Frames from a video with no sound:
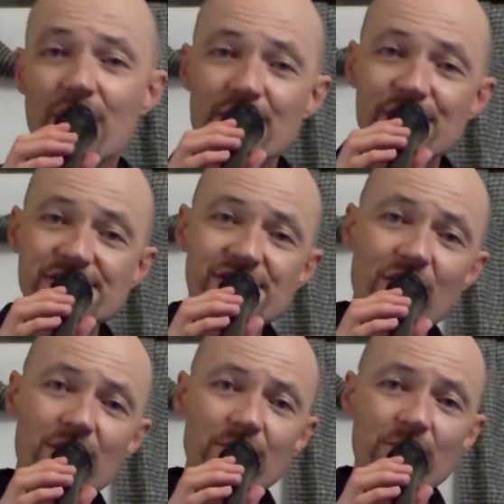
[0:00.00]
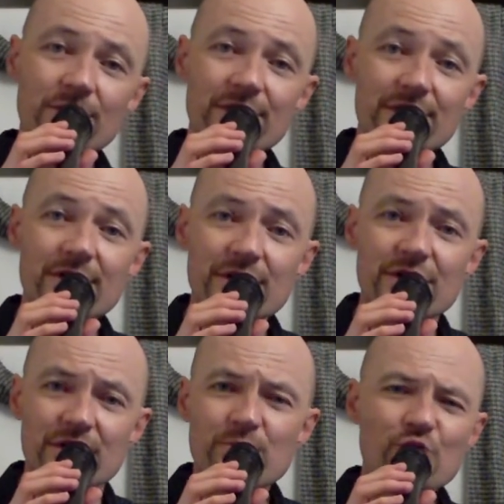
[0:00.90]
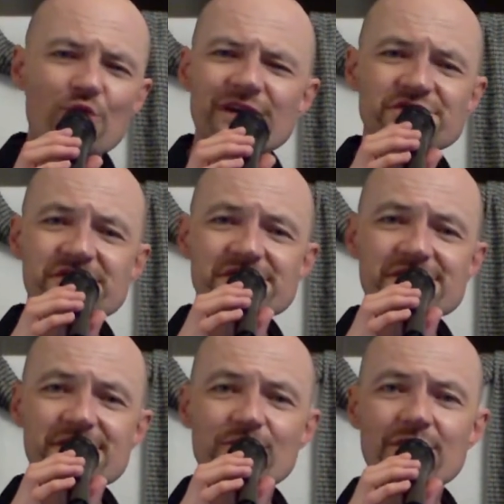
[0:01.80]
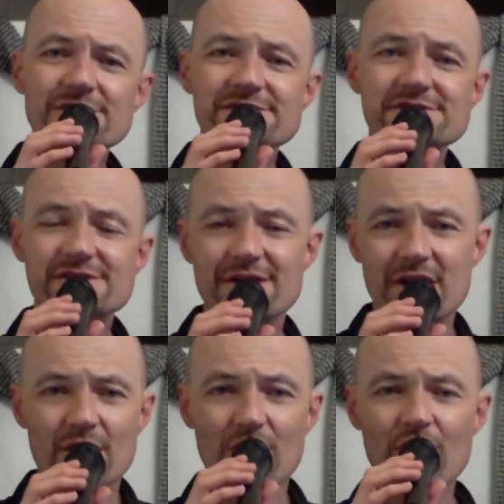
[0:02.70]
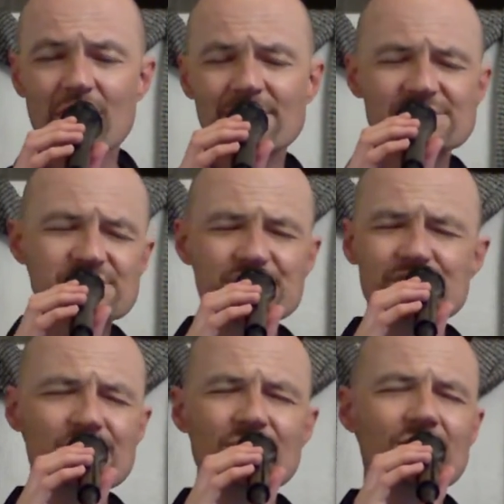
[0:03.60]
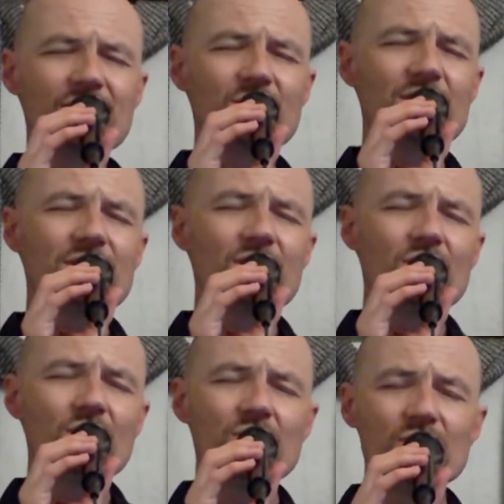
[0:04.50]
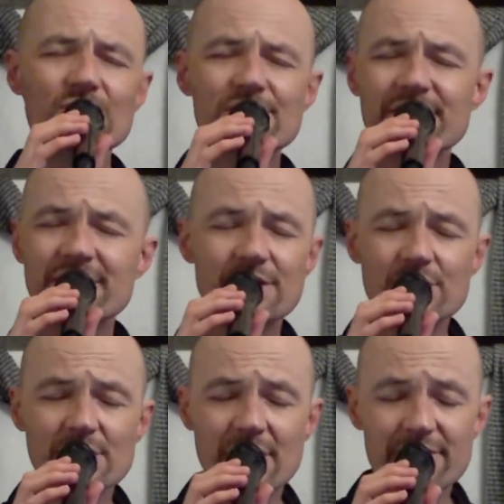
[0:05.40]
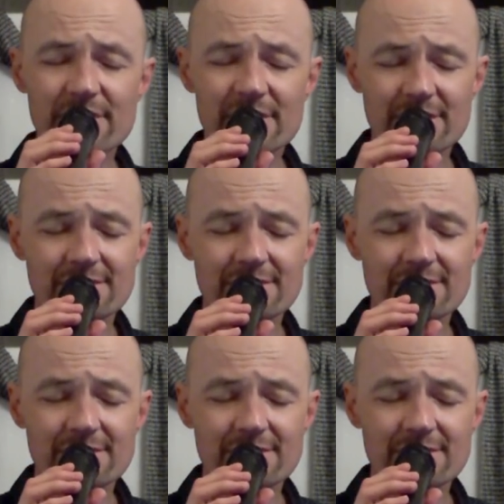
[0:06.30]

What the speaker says: You taught me precious secrets of a truth withholding nothing.